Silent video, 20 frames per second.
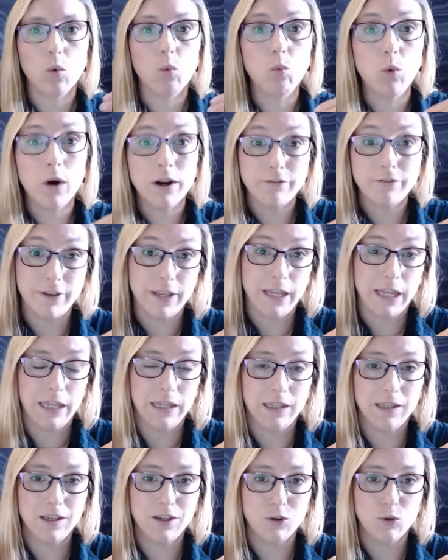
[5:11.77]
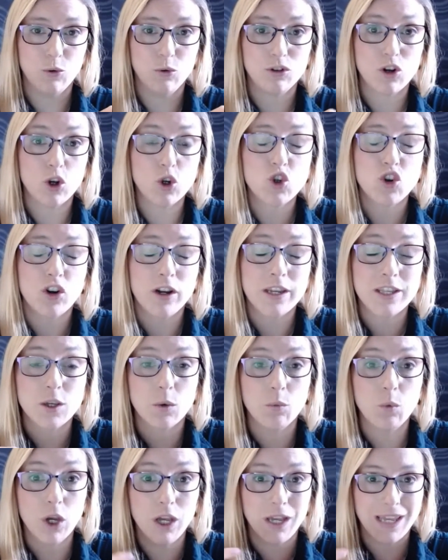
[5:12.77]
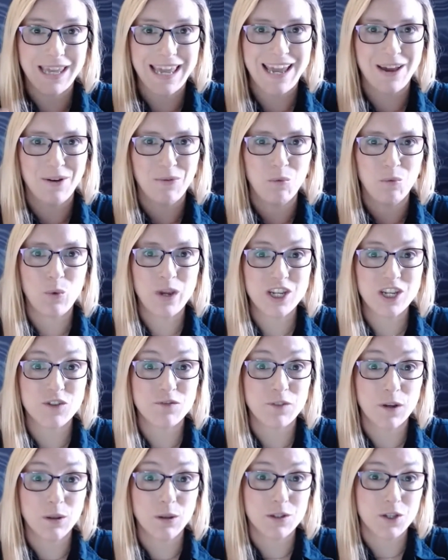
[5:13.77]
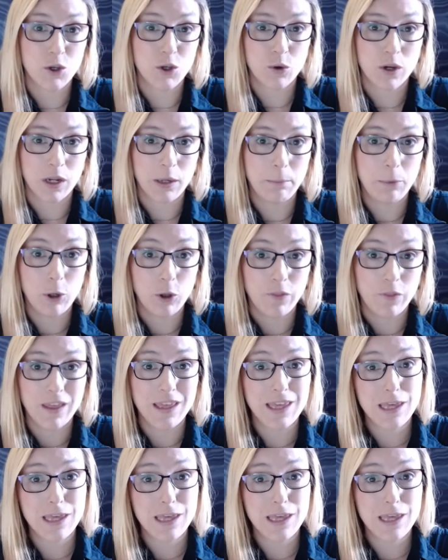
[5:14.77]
worrying or trying to work out which folder you're going to put the